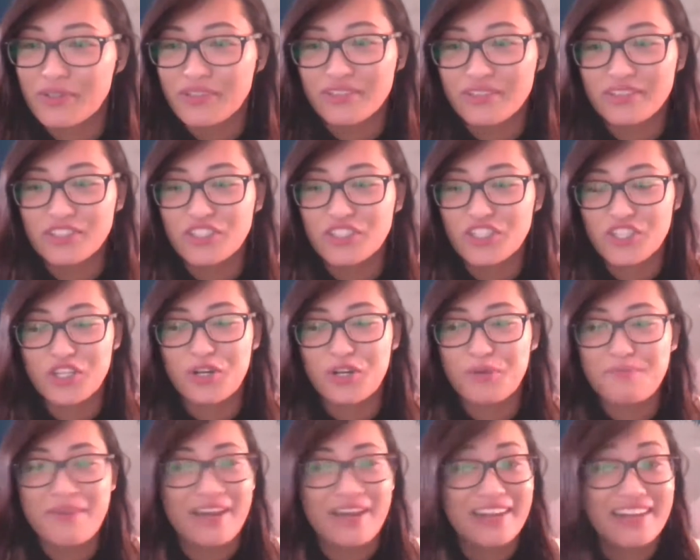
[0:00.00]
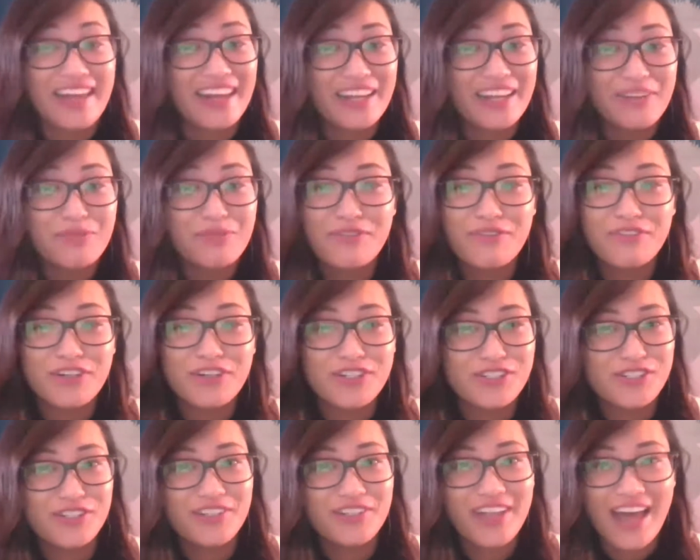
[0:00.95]
will geomagnetic
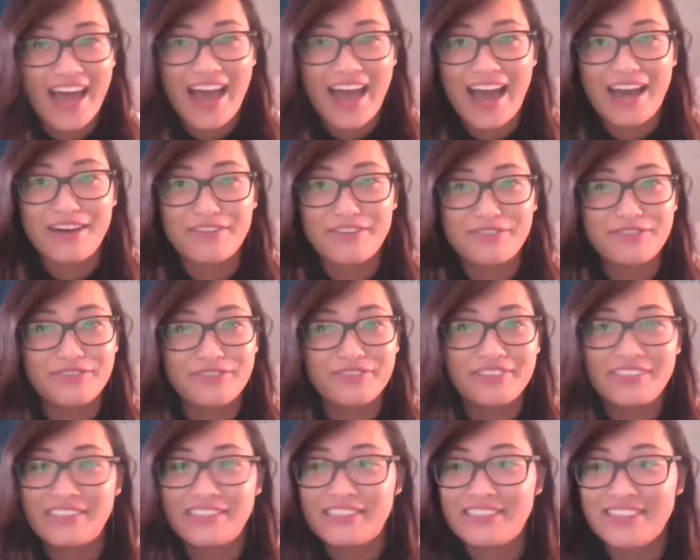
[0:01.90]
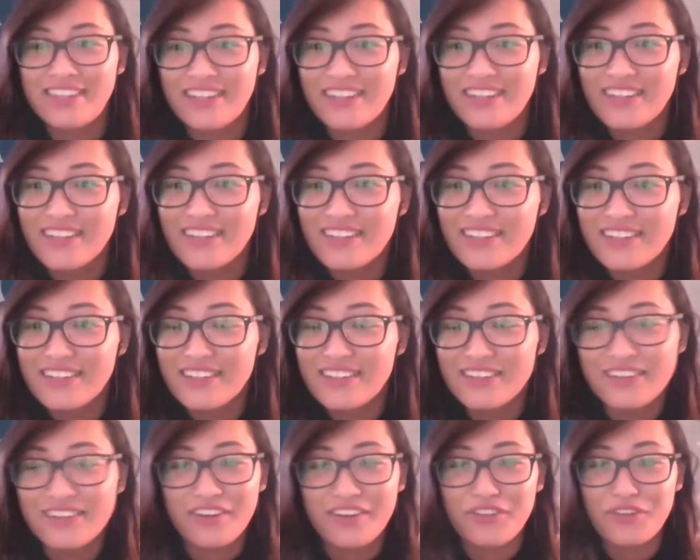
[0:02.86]
reversal have
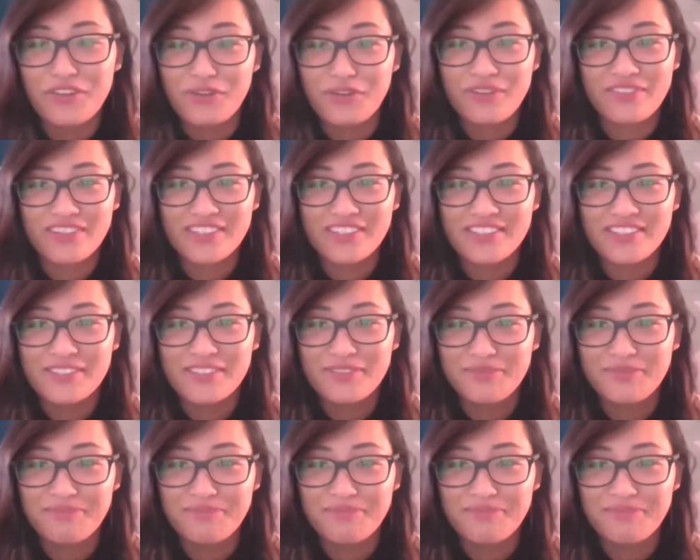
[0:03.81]
on the universe?